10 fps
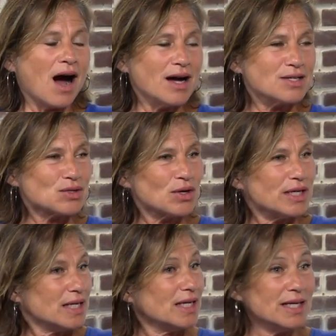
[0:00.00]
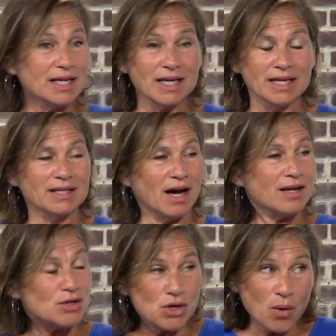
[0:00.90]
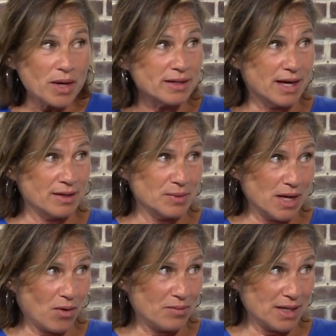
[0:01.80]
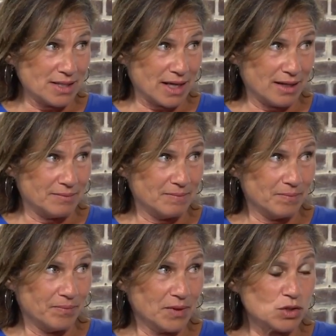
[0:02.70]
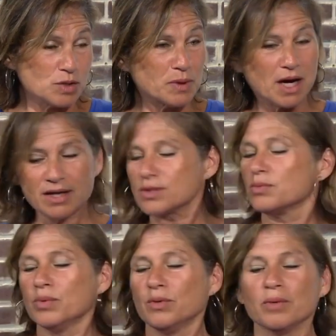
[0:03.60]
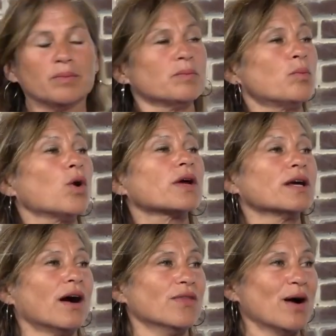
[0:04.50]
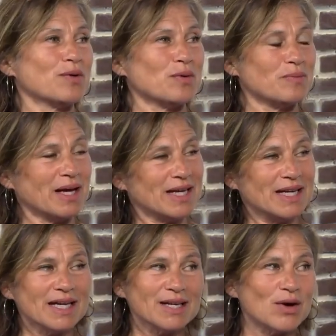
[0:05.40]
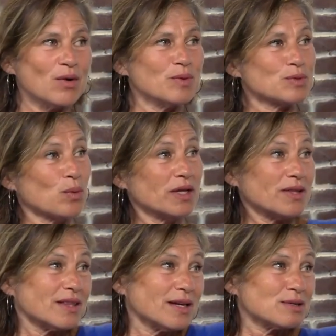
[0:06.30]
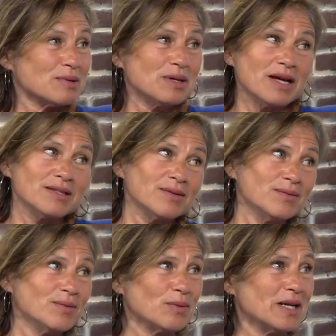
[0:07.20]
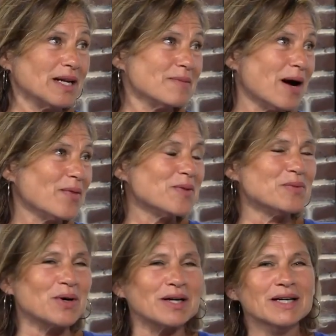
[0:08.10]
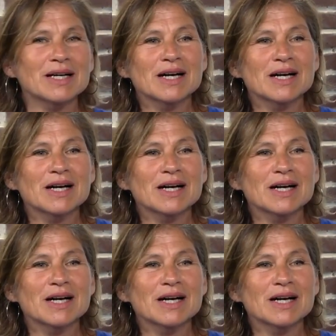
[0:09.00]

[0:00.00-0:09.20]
I started eating ghee, not knowing that it would help my skin, just because we were working on that. We were making ghee at home. It was one of the things we were reading about in the book.